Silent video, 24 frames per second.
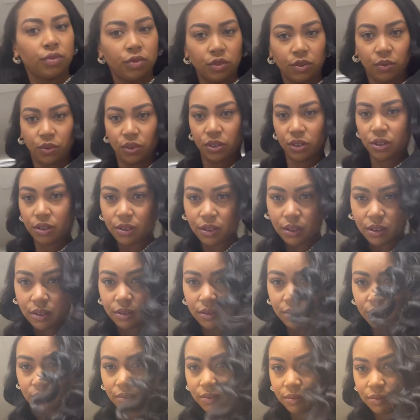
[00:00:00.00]
What y'all think?
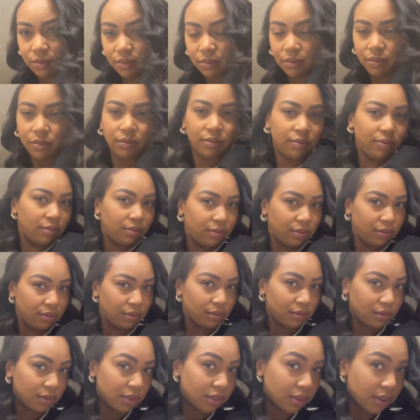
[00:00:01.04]

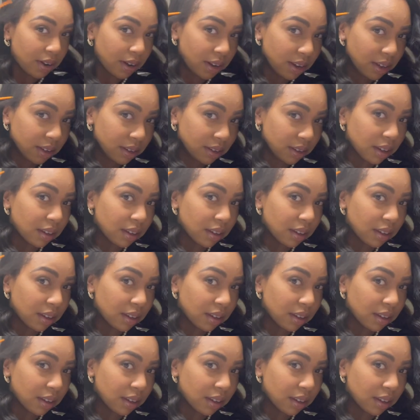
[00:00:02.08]
Do I need,